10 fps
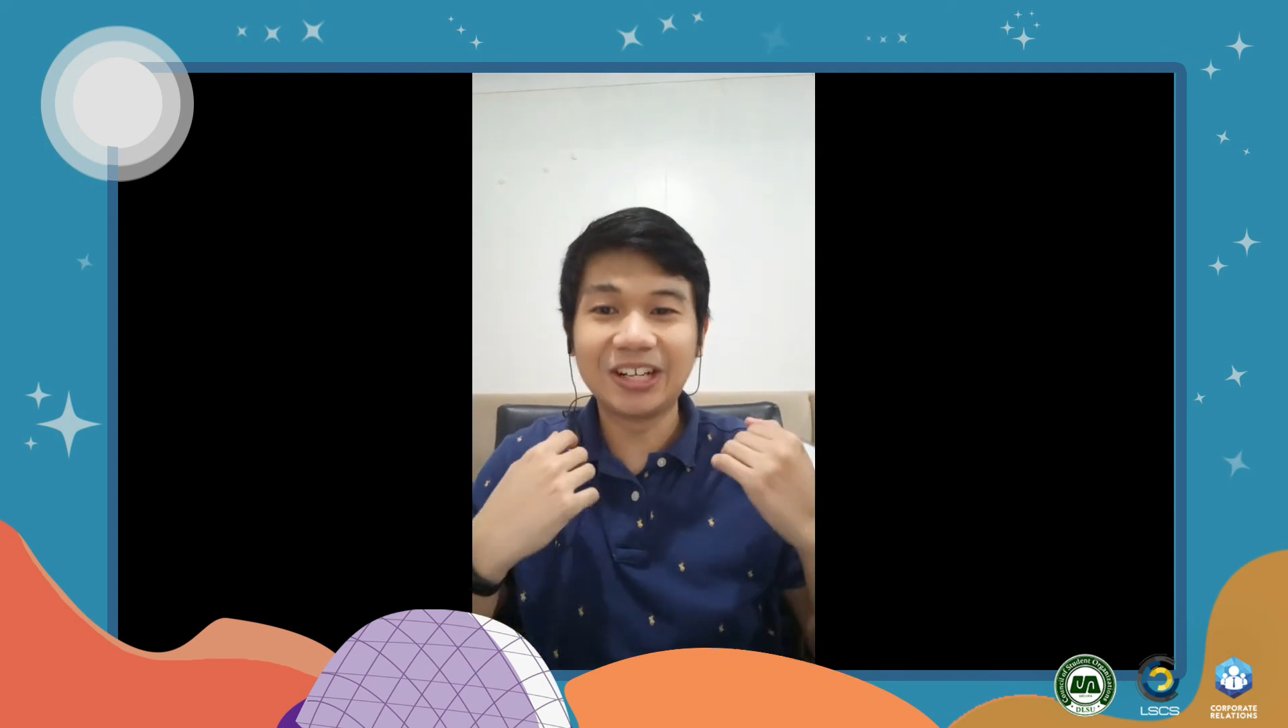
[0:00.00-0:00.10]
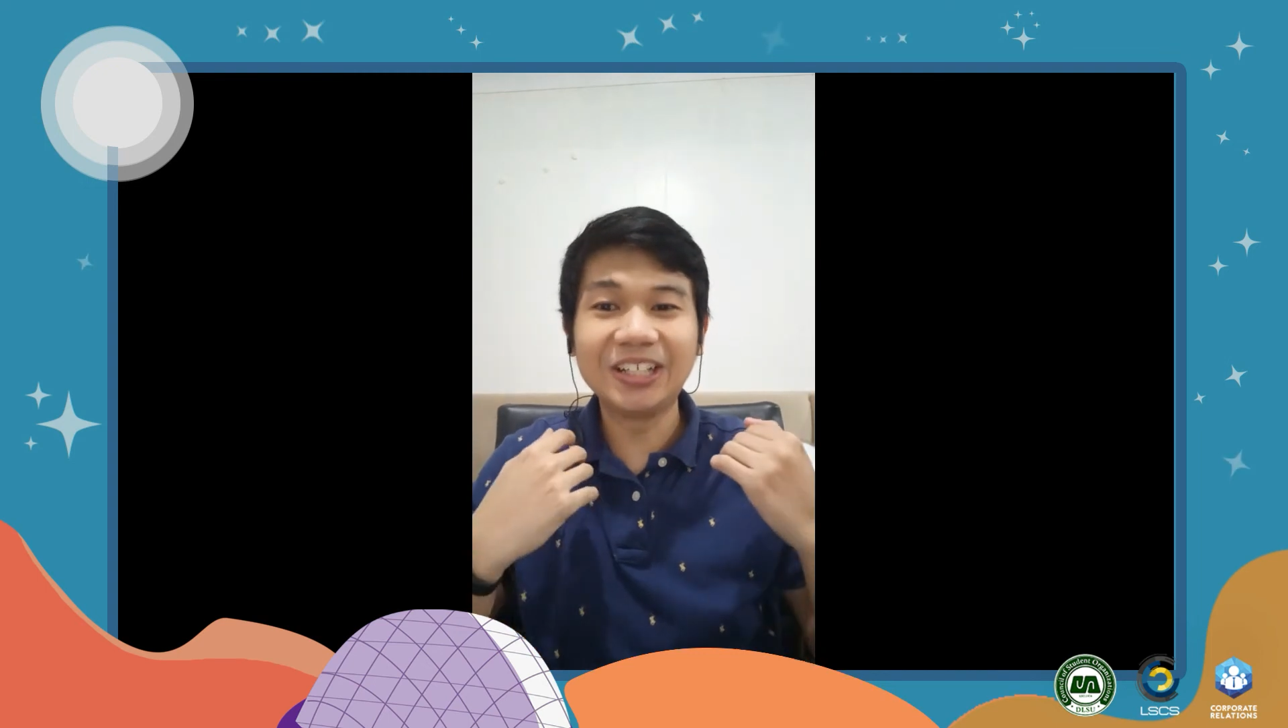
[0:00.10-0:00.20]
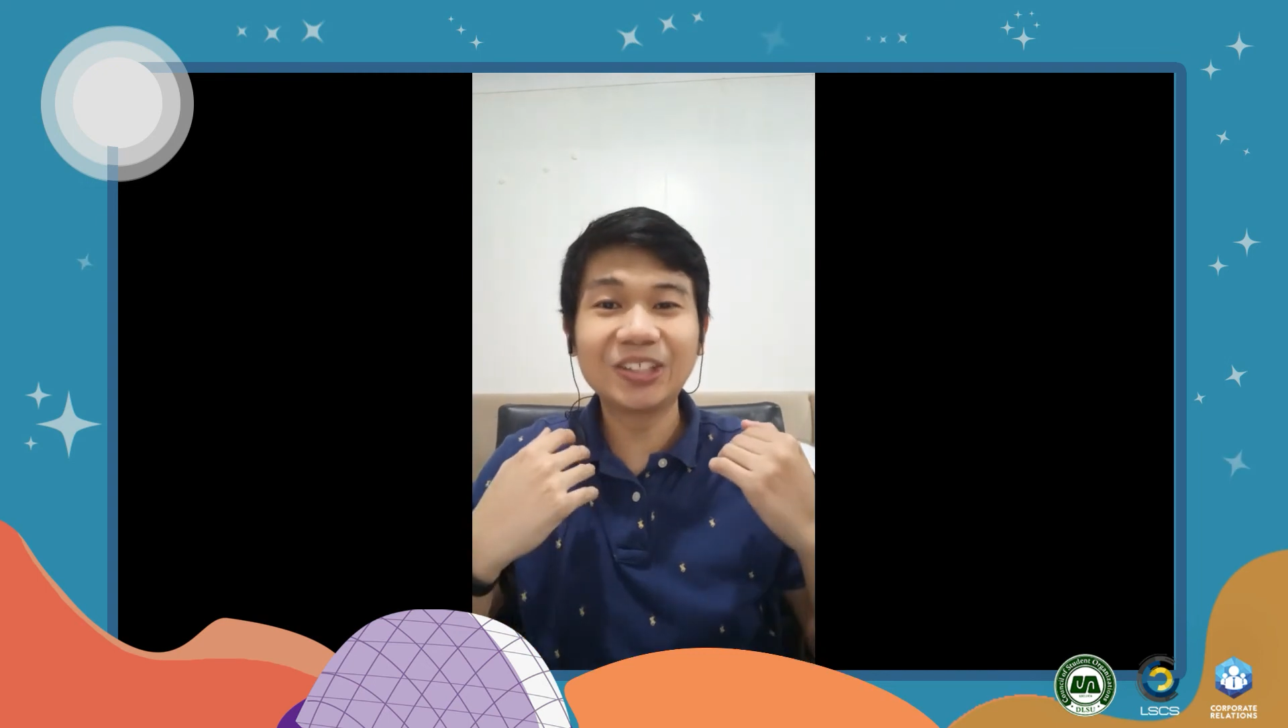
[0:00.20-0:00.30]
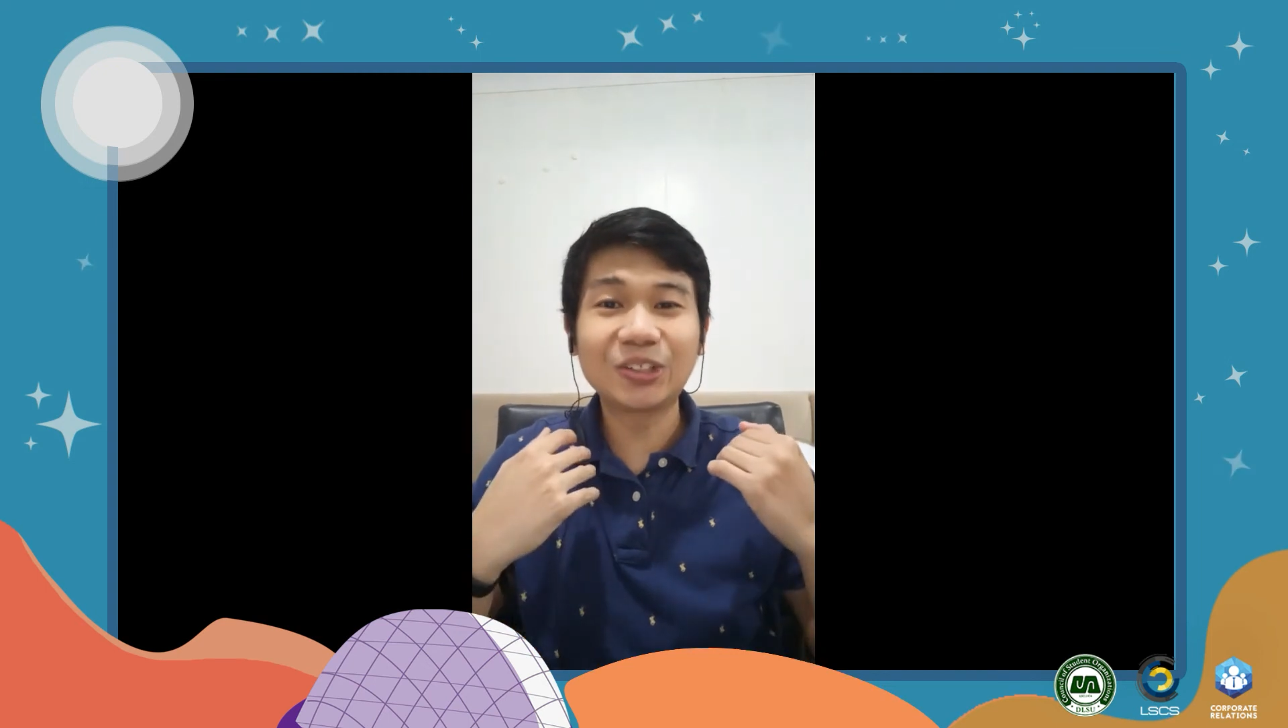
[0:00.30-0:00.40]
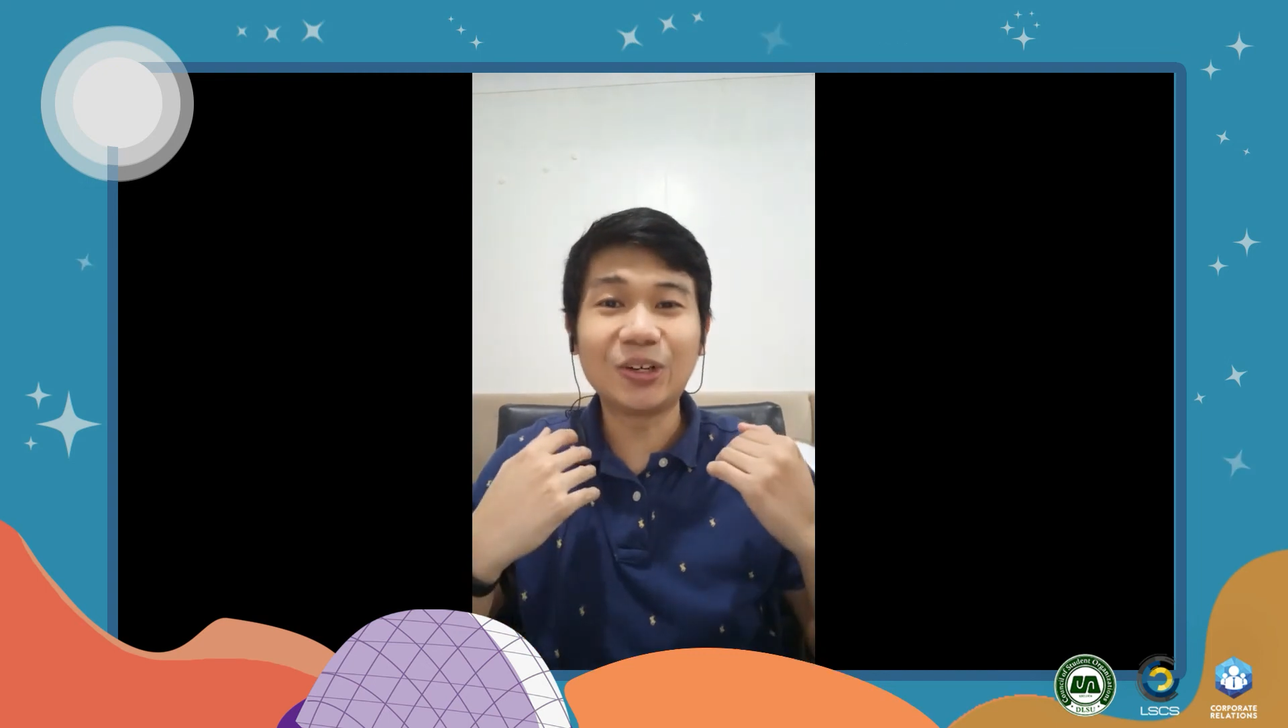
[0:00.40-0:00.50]

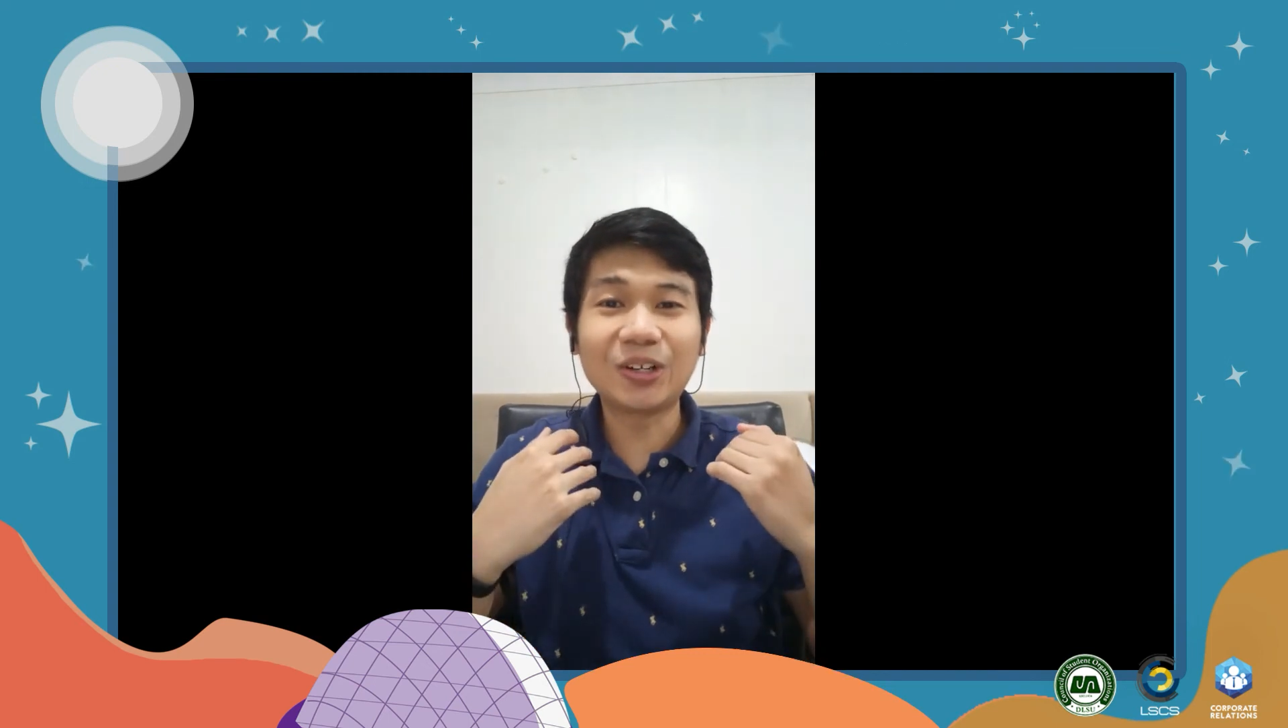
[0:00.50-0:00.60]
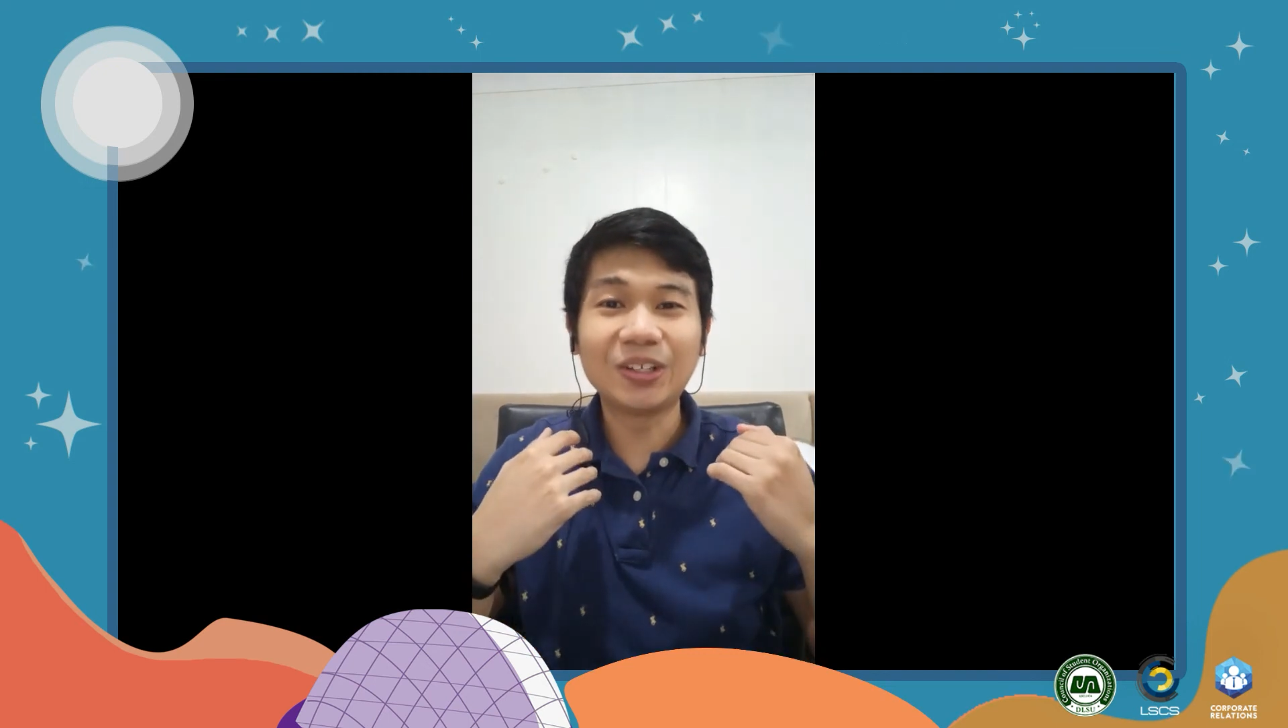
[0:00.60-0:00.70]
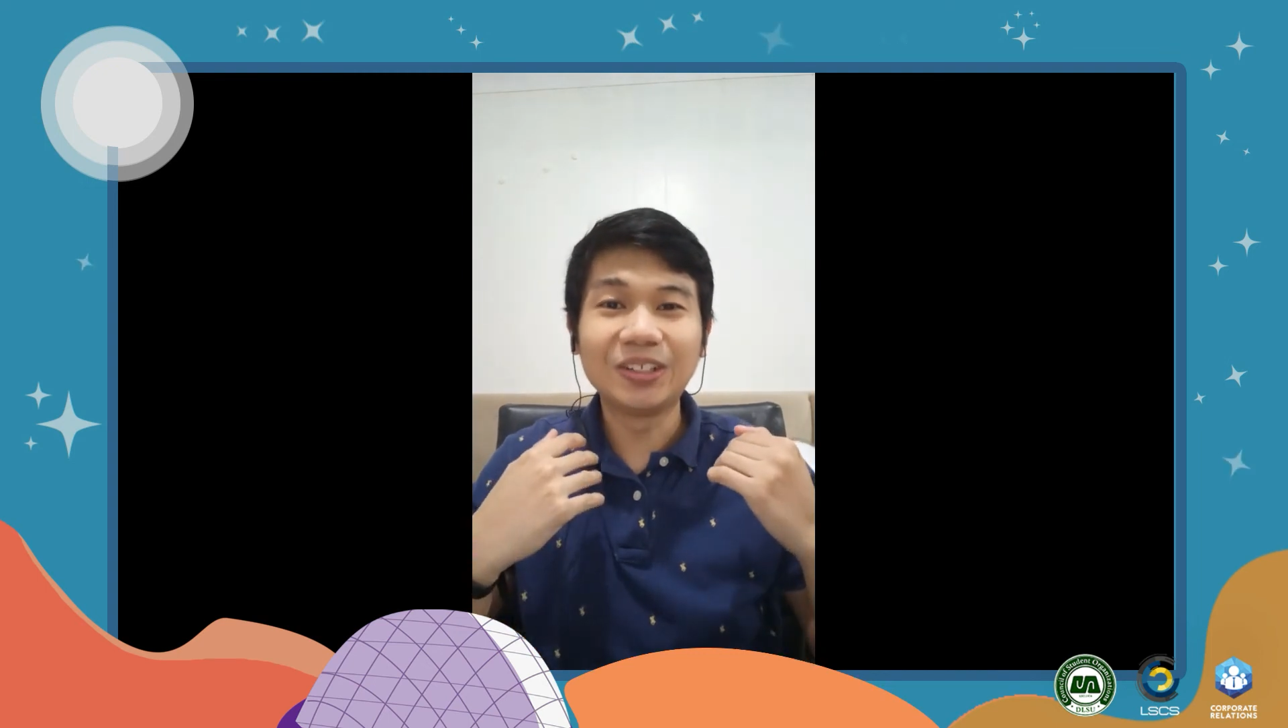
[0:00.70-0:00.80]
Career Talk